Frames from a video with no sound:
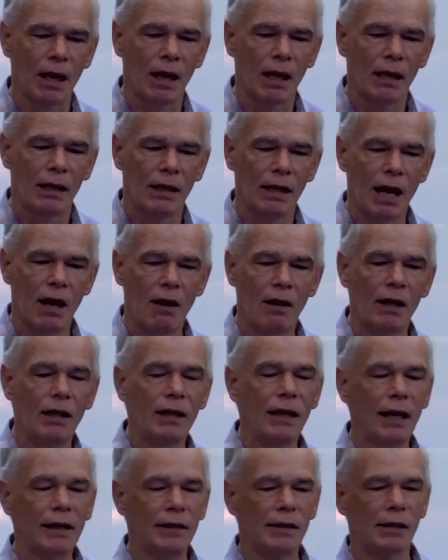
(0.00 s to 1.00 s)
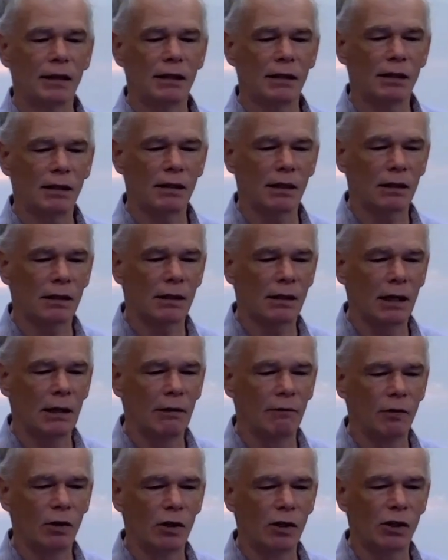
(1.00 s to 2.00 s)
Now, in Exodus
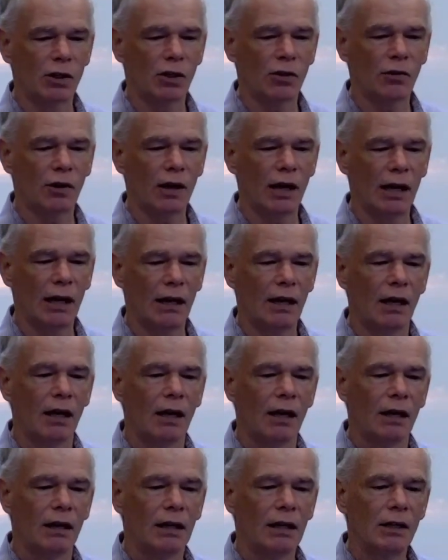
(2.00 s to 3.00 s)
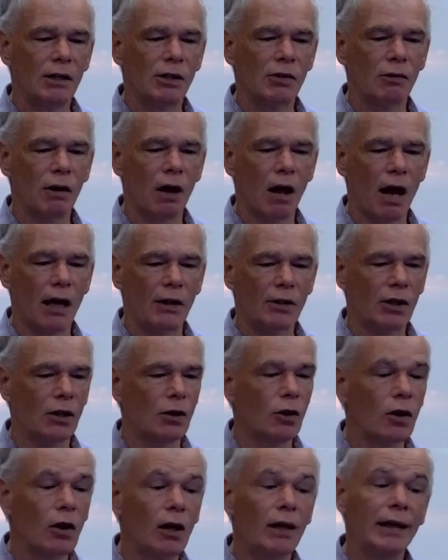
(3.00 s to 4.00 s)
16 verse 3, the Israelites
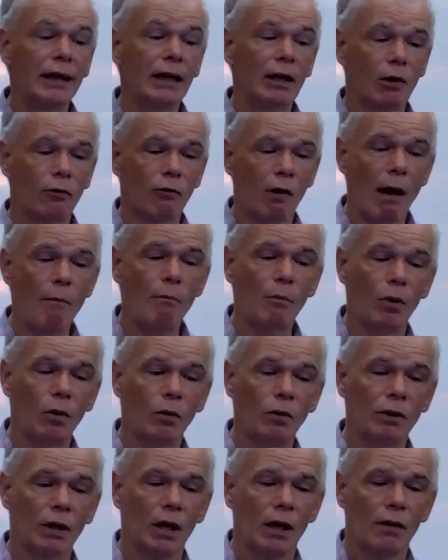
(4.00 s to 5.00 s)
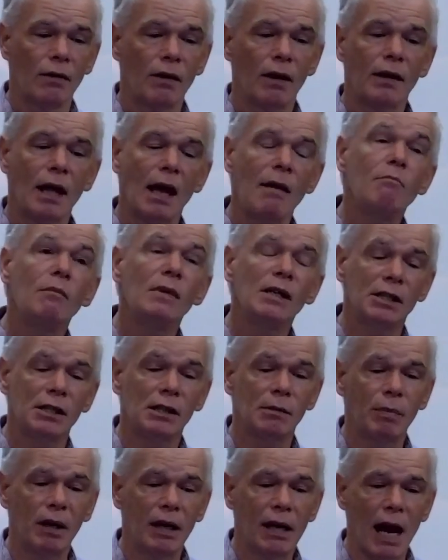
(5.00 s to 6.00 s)
had earlier grumbled that they
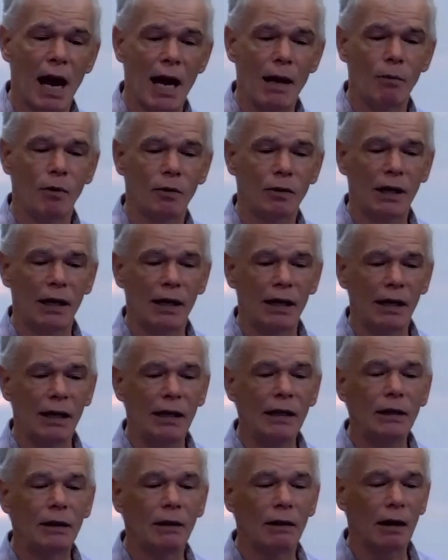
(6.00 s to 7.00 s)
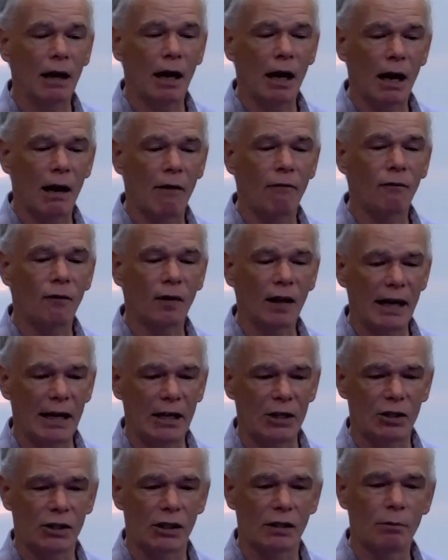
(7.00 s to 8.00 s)
missed being able to eat
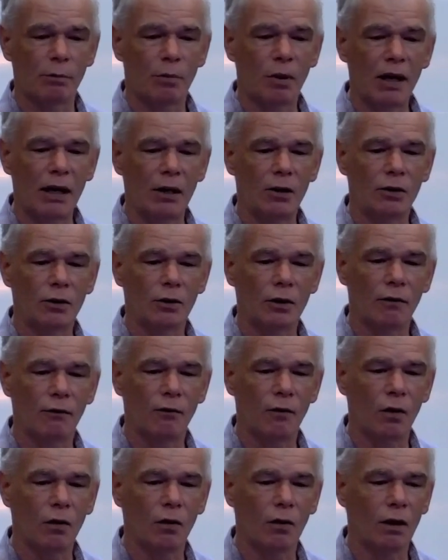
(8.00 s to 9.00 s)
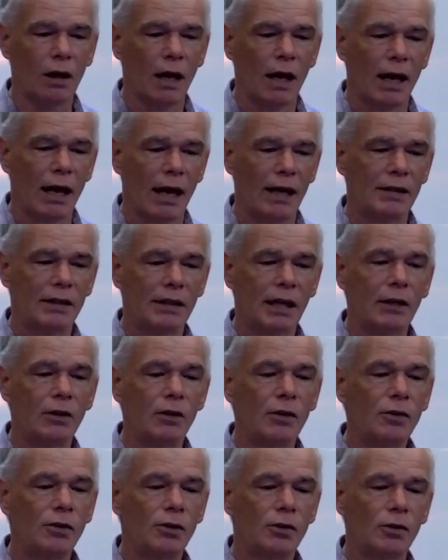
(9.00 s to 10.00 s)
flesh and bread to the full as they
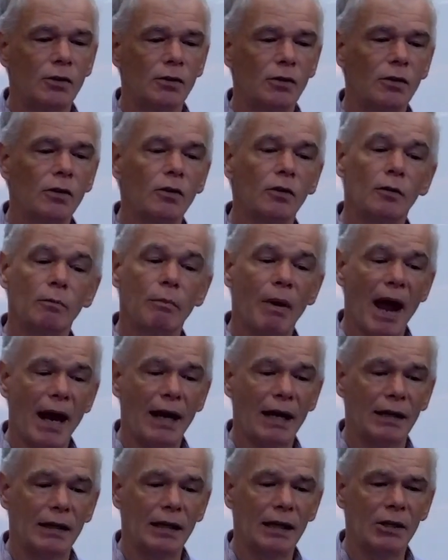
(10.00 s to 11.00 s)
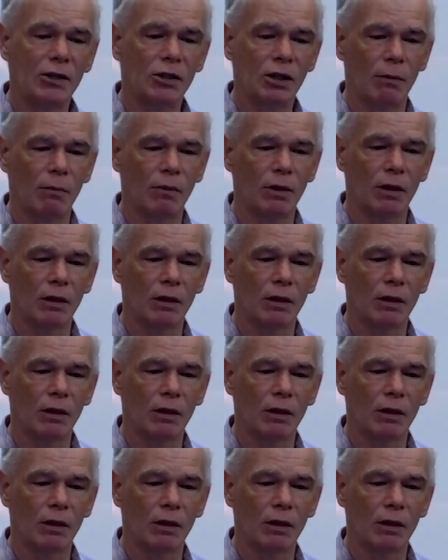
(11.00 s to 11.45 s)
used to do back in Egypt.